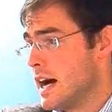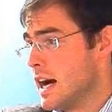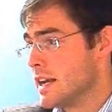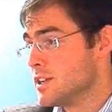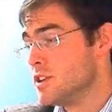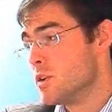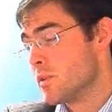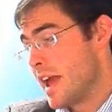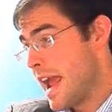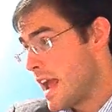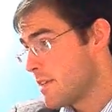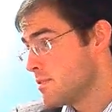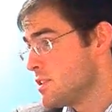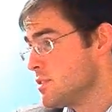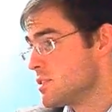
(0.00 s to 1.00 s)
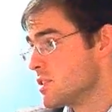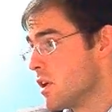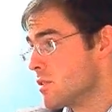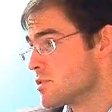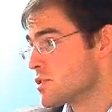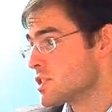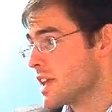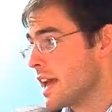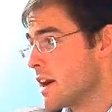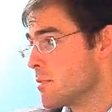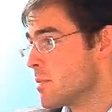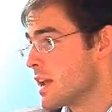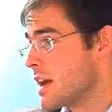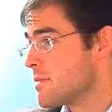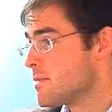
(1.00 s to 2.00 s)
You don't have to use an ultrasound,
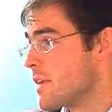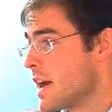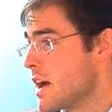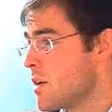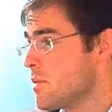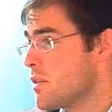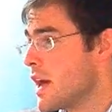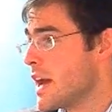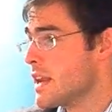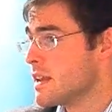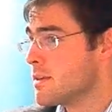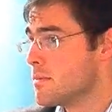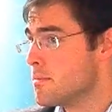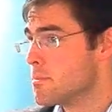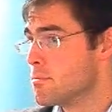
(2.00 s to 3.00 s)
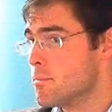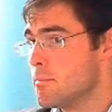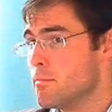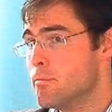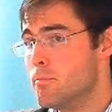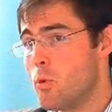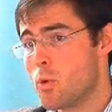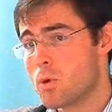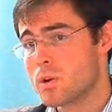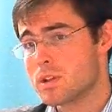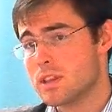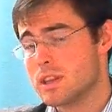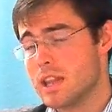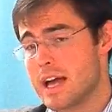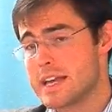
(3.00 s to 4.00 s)
but I've found that more
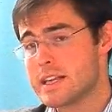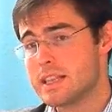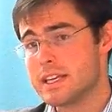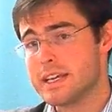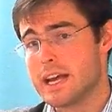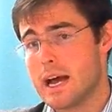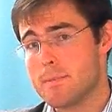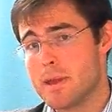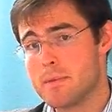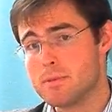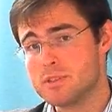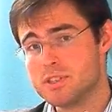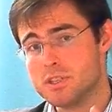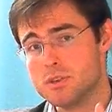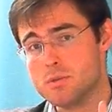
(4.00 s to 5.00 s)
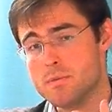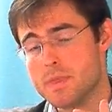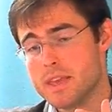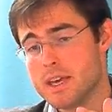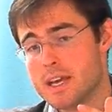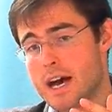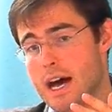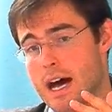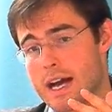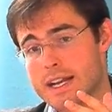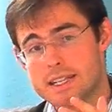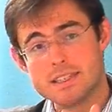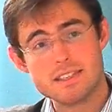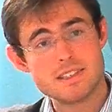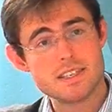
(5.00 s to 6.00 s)
likely I'm able to
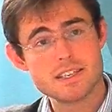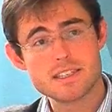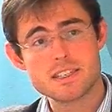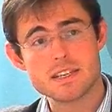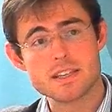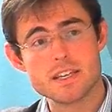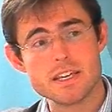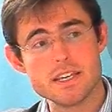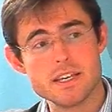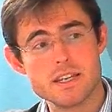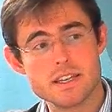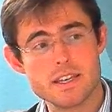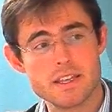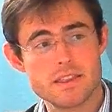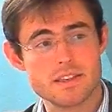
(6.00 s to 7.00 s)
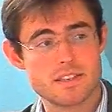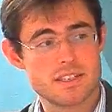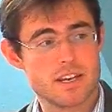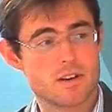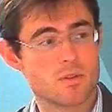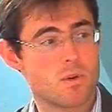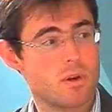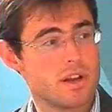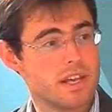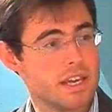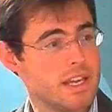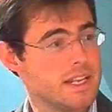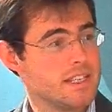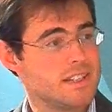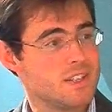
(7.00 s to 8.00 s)
consistently get the steroid
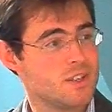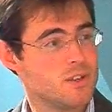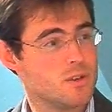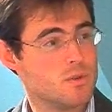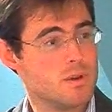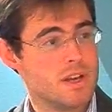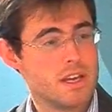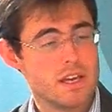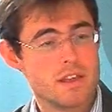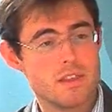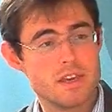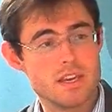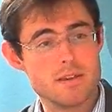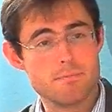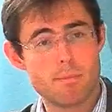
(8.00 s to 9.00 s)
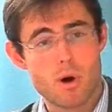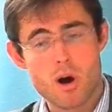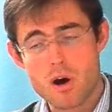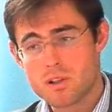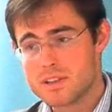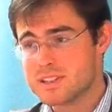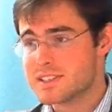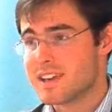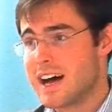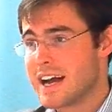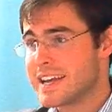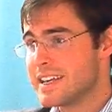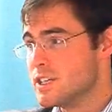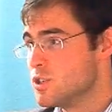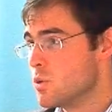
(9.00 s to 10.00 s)
into the ball and
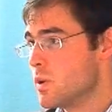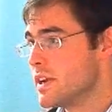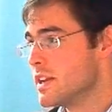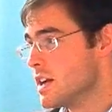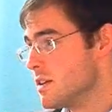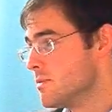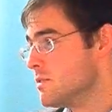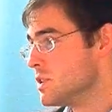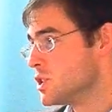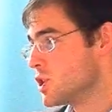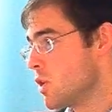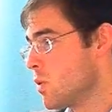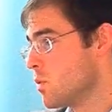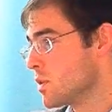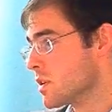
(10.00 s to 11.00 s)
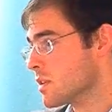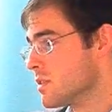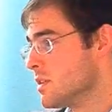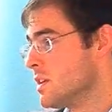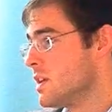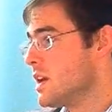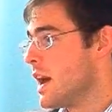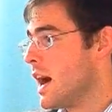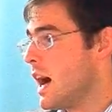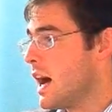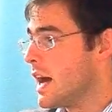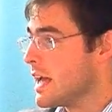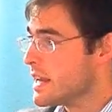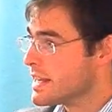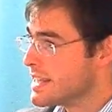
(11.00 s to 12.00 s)
socket joint of the shoulder
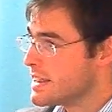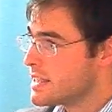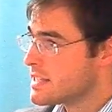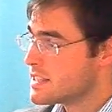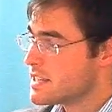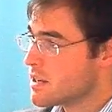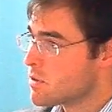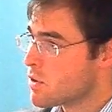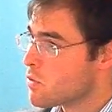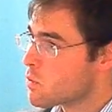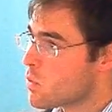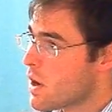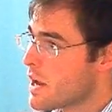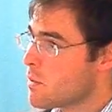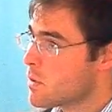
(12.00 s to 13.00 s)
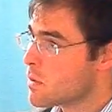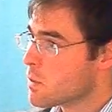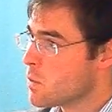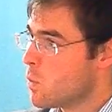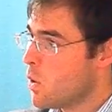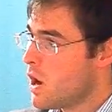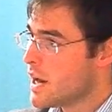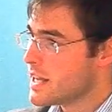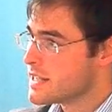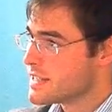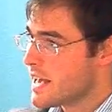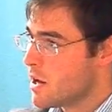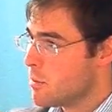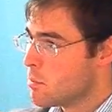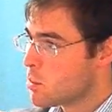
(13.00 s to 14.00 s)
and get the steroid right where we want it to
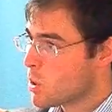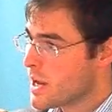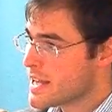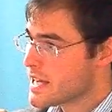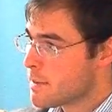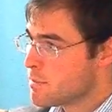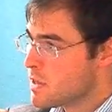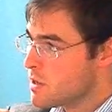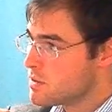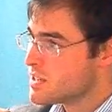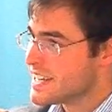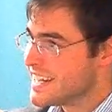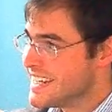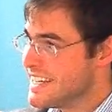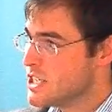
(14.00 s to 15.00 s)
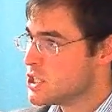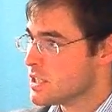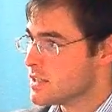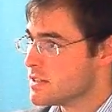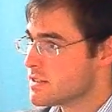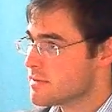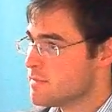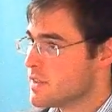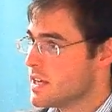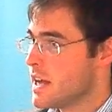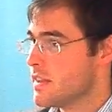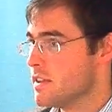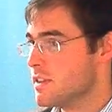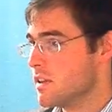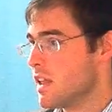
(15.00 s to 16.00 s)
help break up those adhesions. And
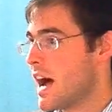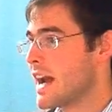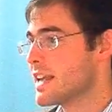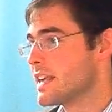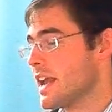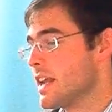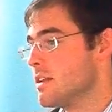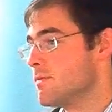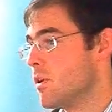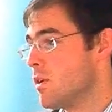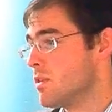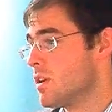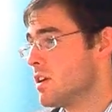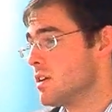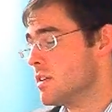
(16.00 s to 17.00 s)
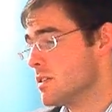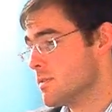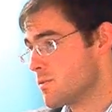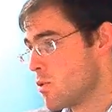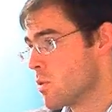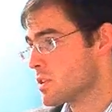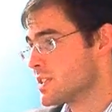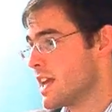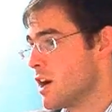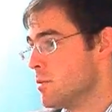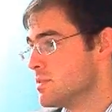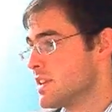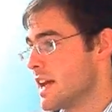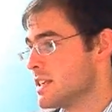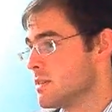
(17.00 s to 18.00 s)
then the lidocaine, of course,
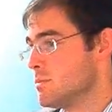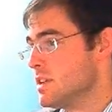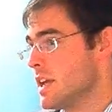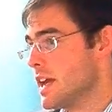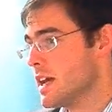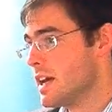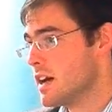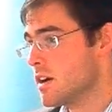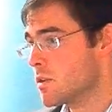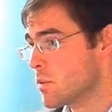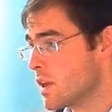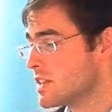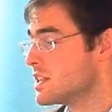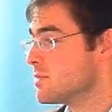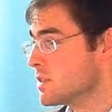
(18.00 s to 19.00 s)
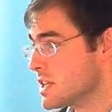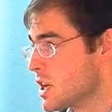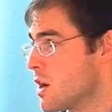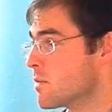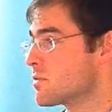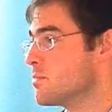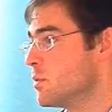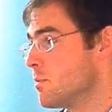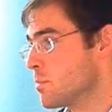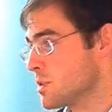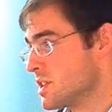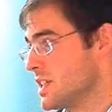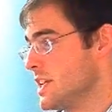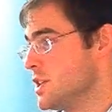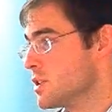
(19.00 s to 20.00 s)
helps that to be a relatively comfortable
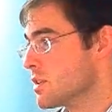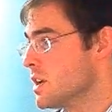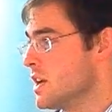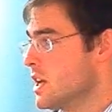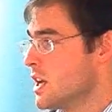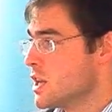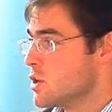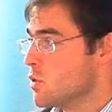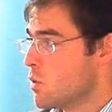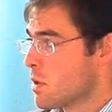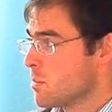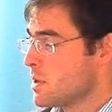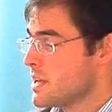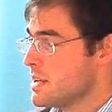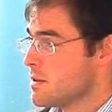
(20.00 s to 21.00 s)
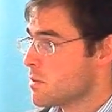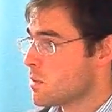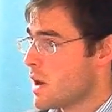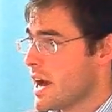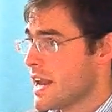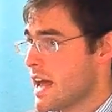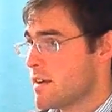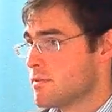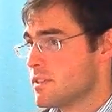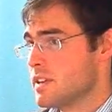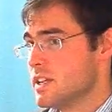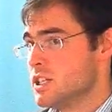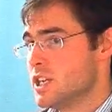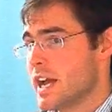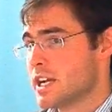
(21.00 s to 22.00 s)
procedure. Normally, right after the
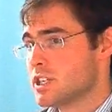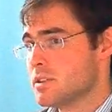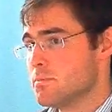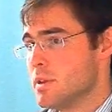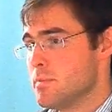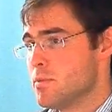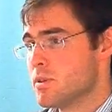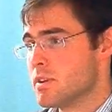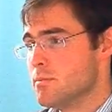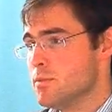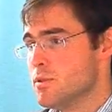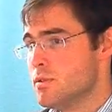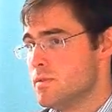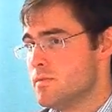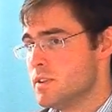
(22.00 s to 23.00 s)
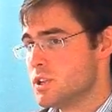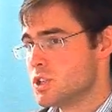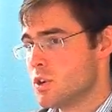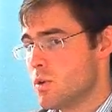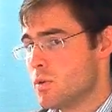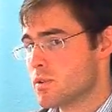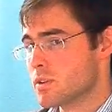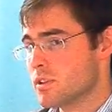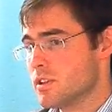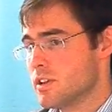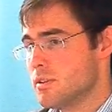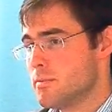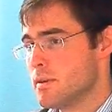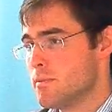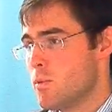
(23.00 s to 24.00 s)
injection, people can move the shoulder a
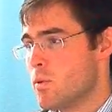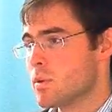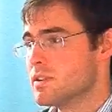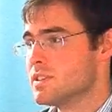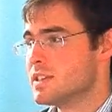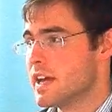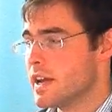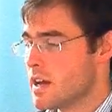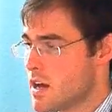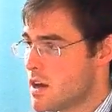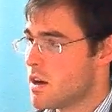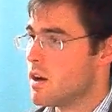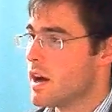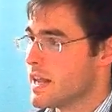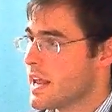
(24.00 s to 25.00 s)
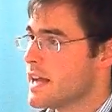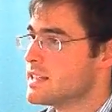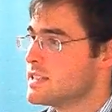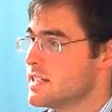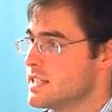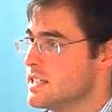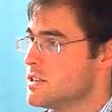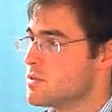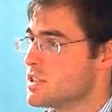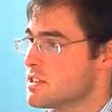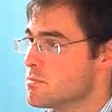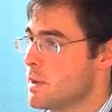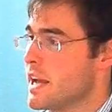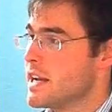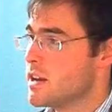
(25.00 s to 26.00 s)
little bit more and say, oh, I see a decrease in
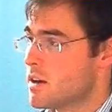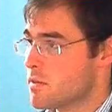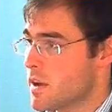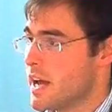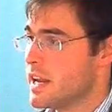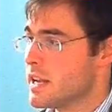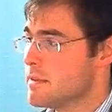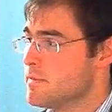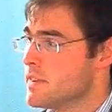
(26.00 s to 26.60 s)
pain already.